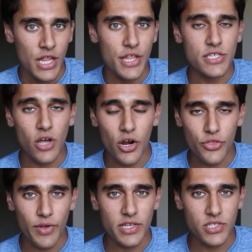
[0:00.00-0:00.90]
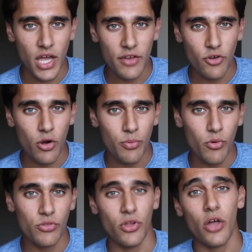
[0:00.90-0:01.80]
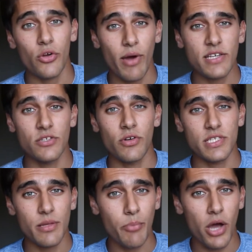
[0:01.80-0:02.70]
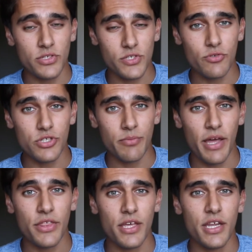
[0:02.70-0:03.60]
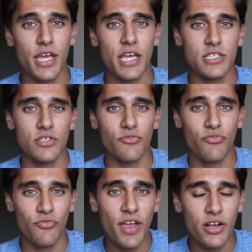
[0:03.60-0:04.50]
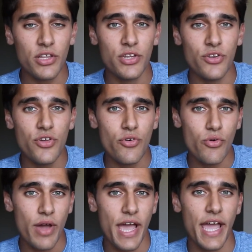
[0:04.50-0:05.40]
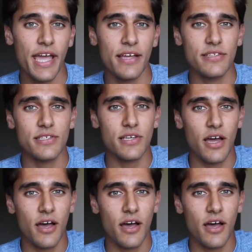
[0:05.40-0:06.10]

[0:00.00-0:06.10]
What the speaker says: This Arthrex tightrope, otherwise known as the button suture method, is fairly new and